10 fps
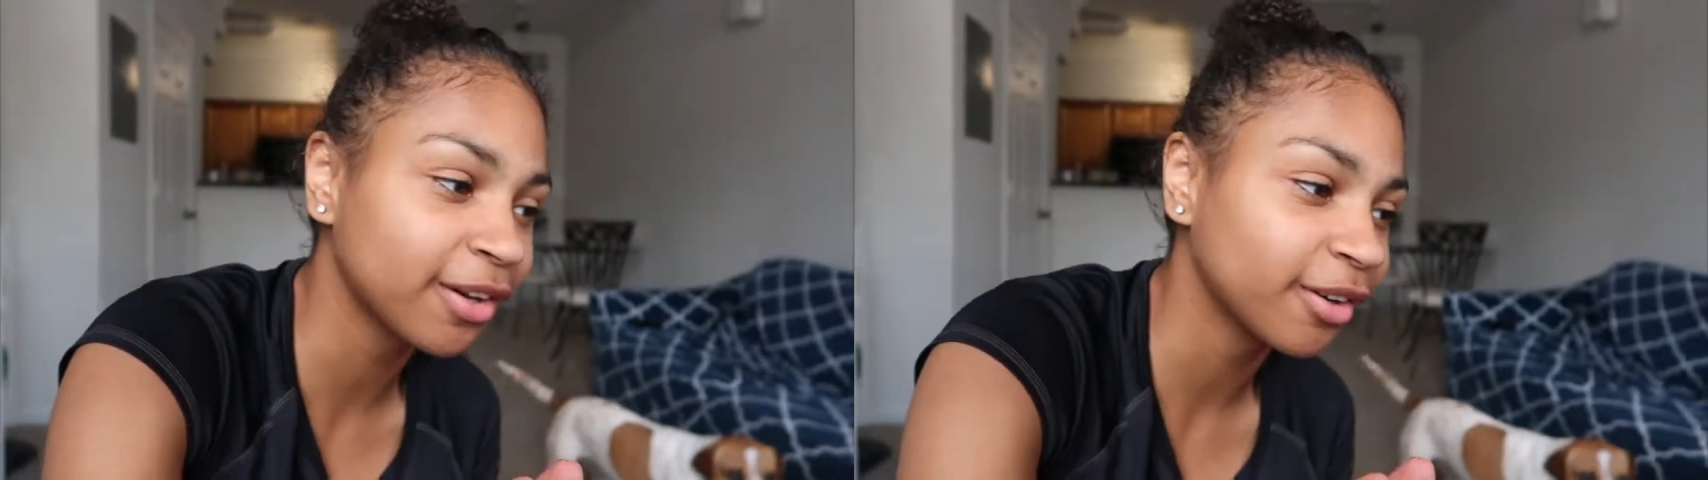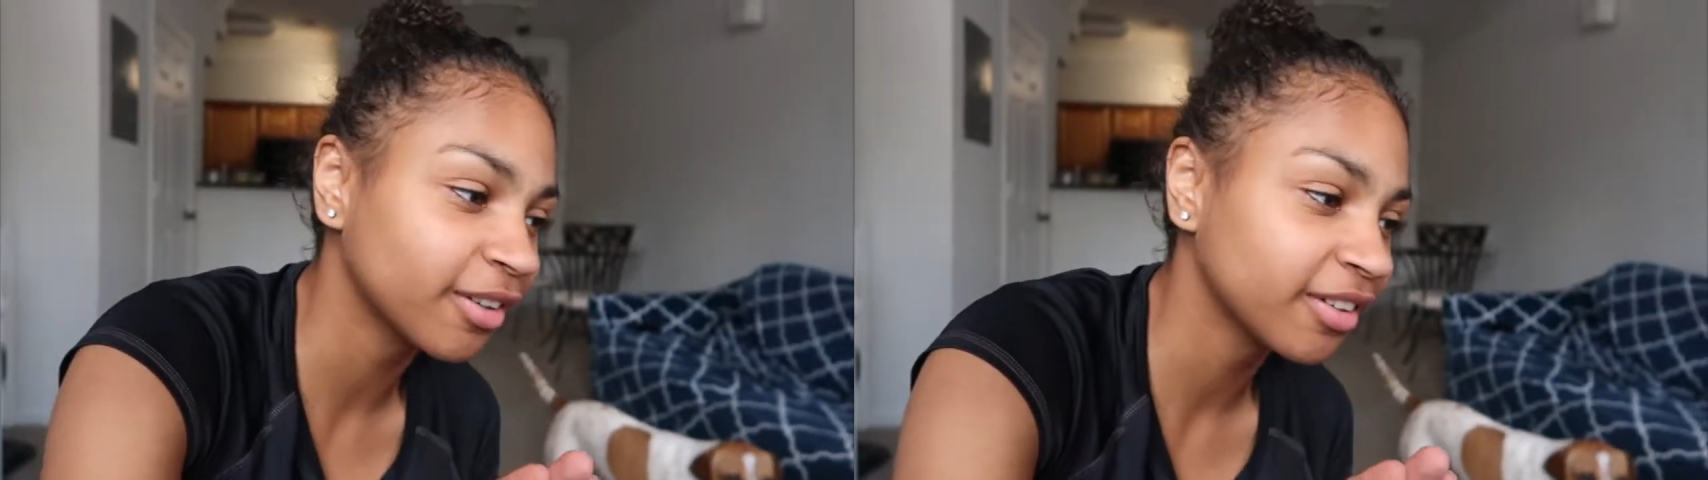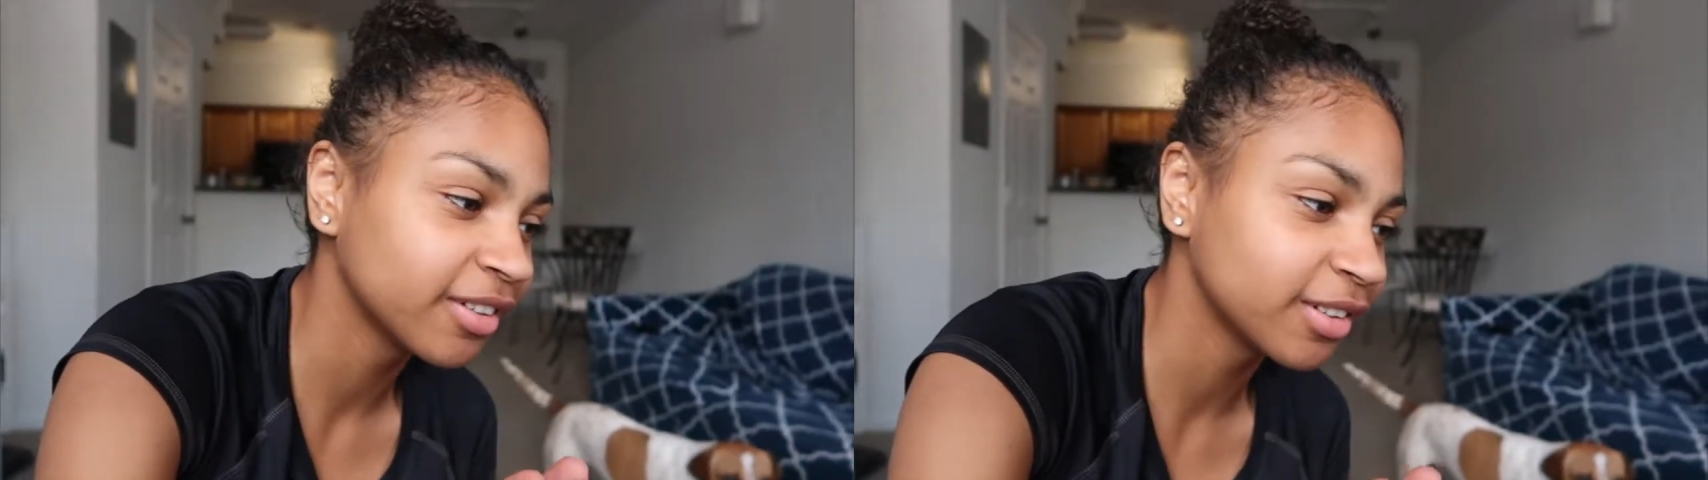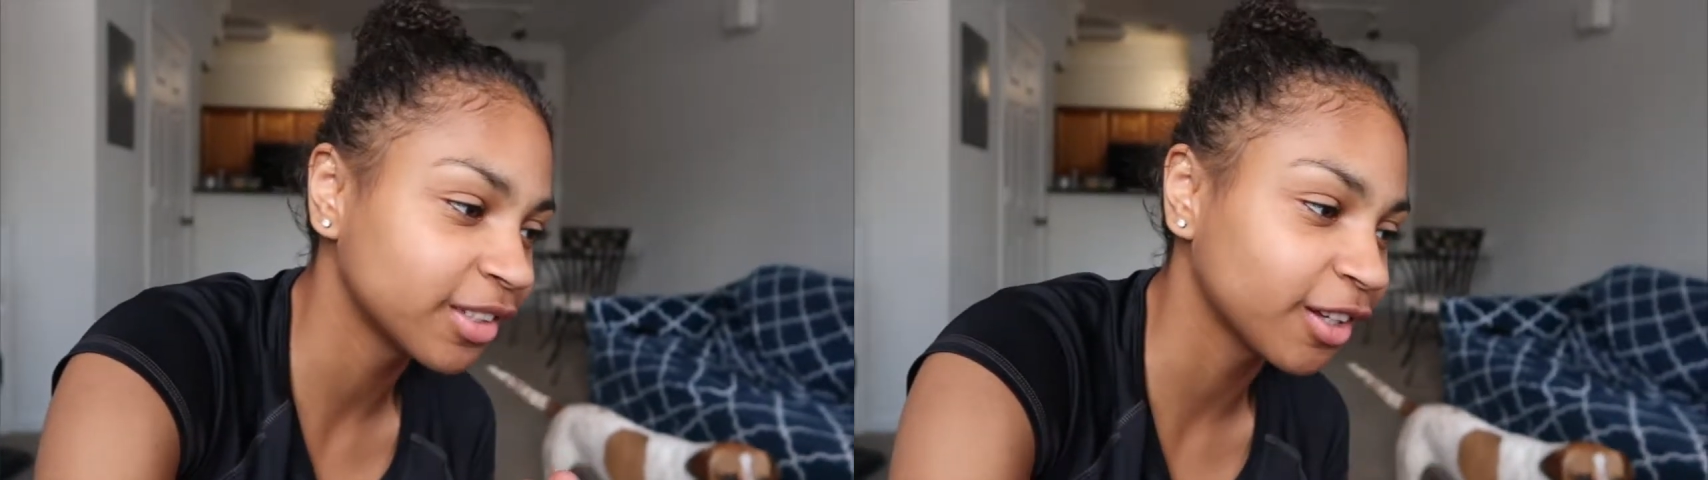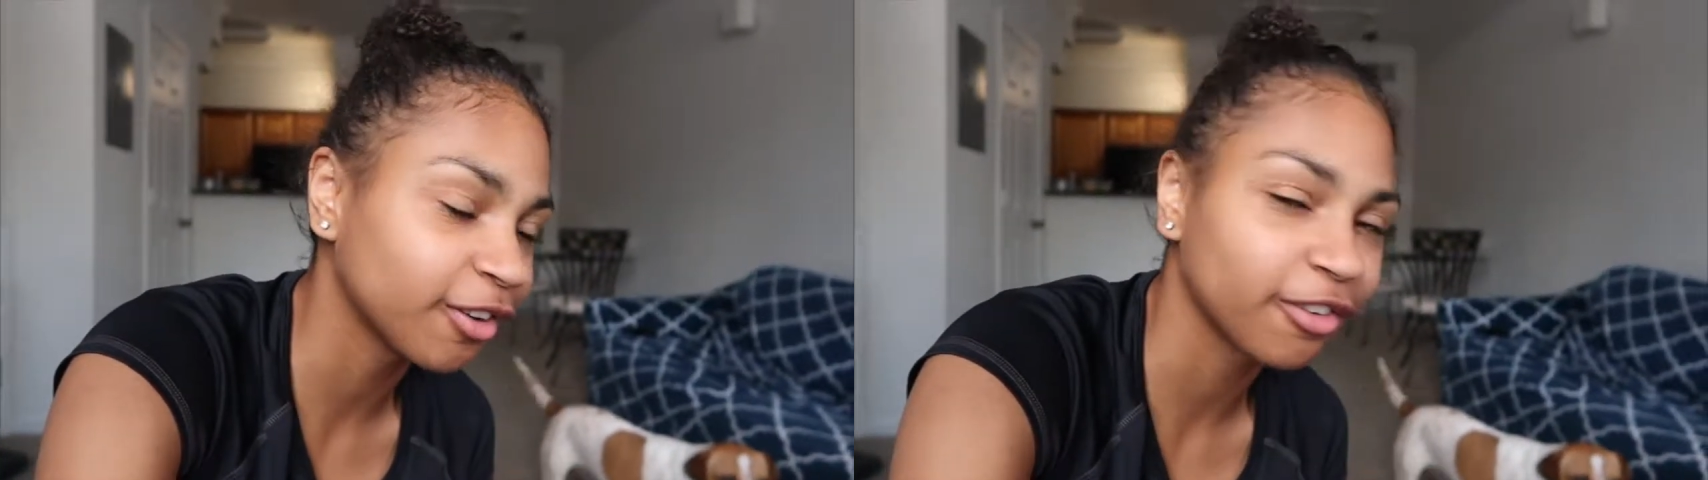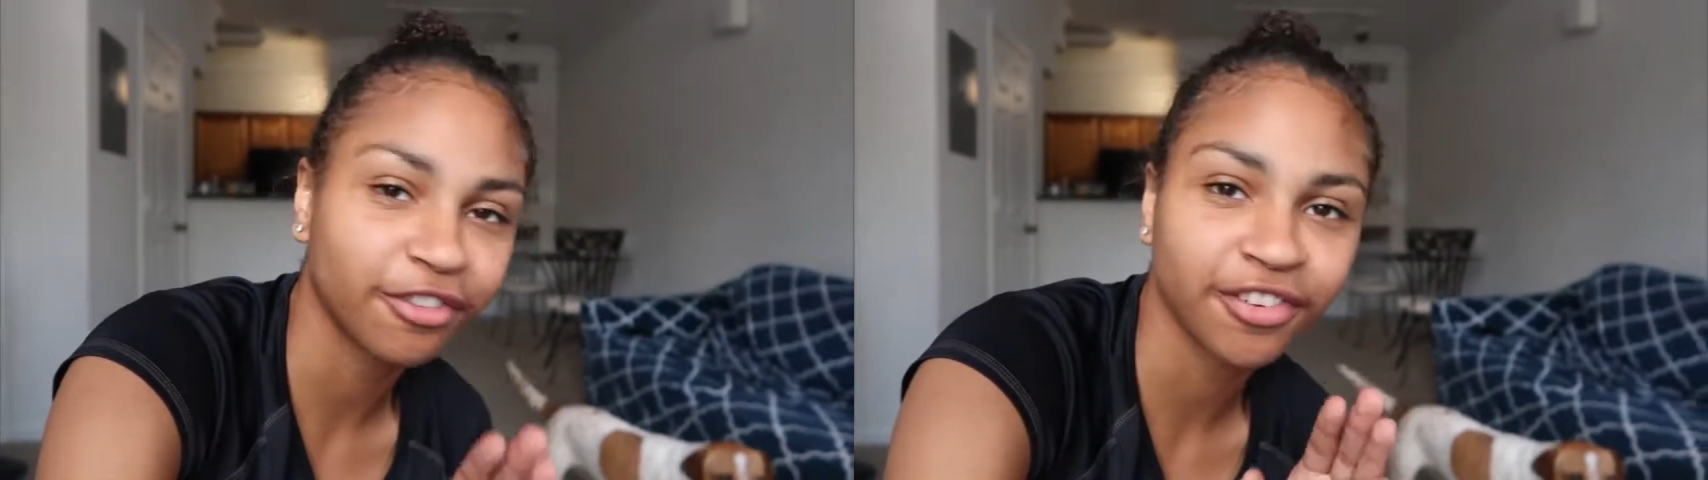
a beagle. Yeah. So